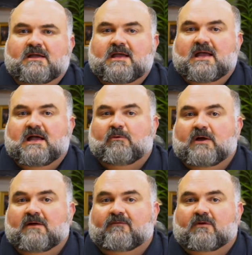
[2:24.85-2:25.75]

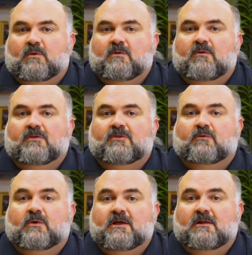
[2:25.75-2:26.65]
However, we want the
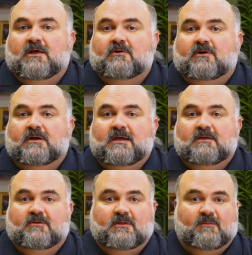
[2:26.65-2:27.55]
real owner,
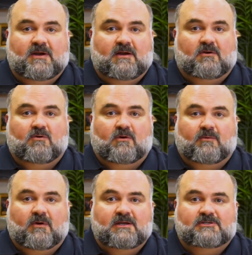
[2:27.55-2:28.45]
either the parent
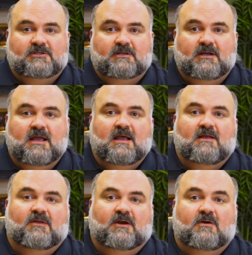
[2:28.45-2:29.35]
corporation
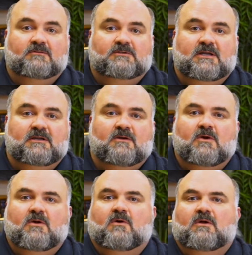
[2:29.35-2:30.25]
that owns it
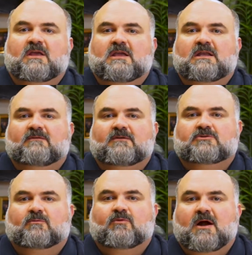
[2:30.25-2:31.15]
or the
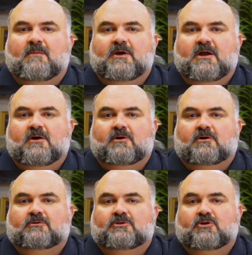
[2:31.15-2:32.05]
individual property
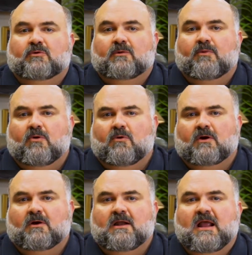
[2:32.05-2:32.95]
owner, to
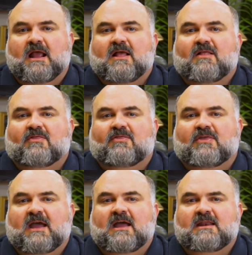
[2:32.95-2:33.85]
report
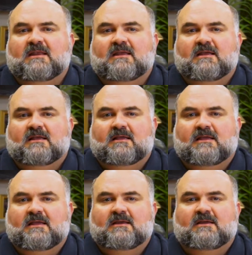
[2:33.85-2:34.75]
that
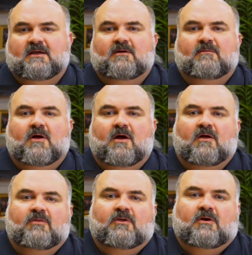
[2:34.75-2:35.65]
income
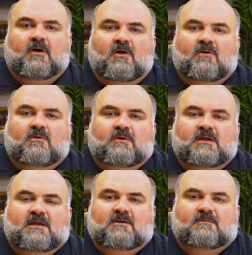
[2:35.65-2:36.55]
on their own
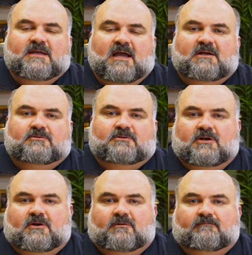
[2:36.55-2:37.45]
income tax return.